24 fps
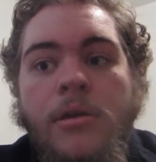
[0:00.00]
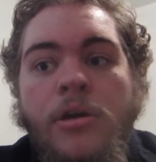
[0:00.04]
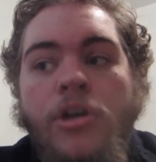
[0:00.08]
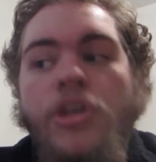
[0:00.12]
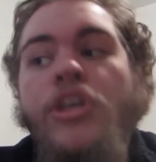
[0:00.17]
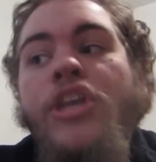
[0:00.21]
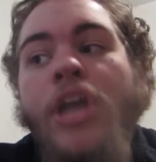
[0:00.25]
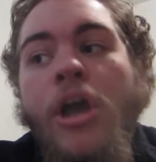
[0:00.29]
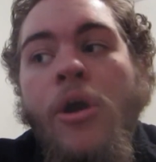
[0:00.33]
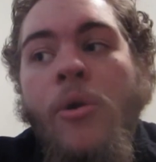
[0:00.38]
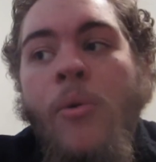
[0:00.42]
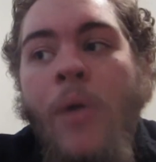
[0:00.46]

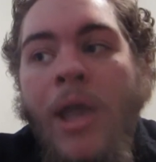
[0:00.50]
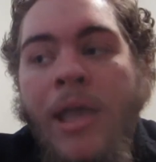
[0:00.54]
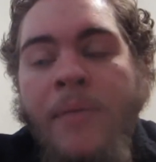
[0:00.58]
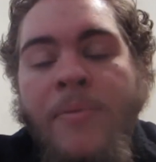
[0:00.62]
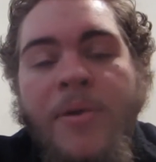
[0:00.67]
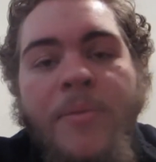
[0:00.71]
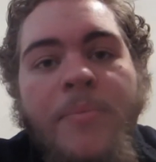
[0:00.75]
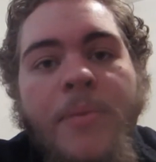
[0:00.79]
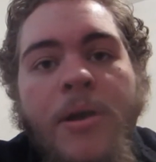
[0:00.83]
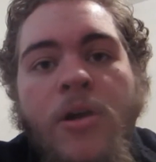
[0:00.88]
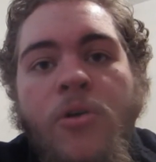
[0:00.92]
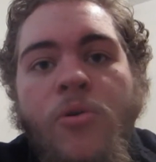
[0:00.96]
no
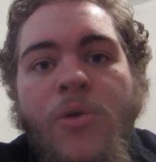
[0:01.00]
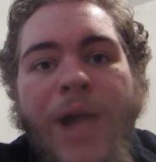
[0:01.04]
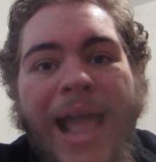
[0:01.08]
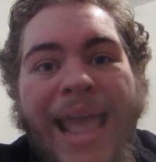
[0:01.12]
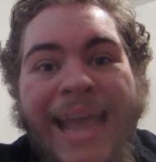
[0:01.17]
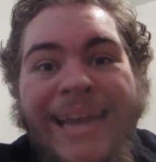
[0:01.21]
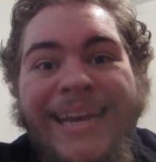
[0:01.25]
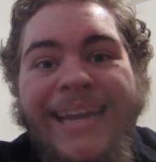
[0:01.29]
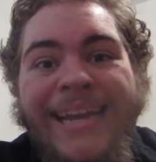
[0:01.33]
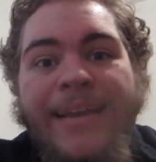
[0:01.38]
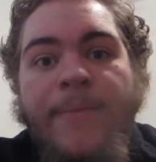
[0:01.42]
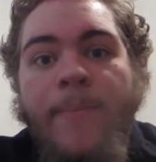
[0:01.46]
MMO
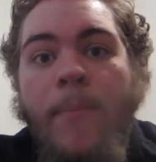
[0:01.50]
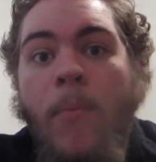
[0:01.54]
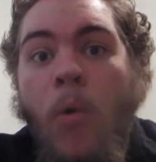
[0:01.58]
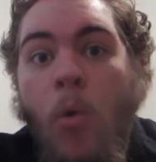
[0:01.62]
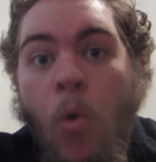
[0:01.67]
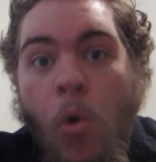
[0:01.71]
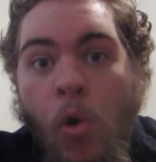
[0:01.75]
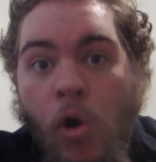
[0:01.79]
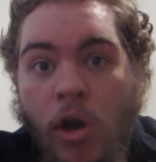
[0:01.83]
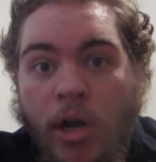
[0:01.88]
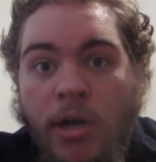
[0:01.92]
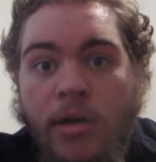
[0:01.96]

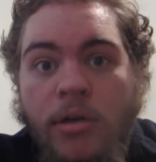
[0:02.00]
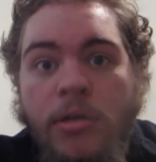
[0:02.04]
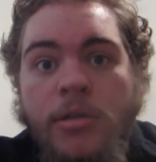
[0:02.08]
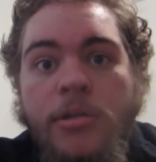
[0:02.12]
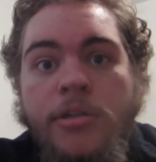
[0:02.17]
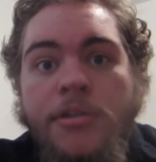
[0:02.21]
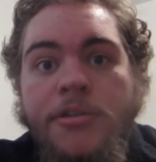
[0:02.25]
anymore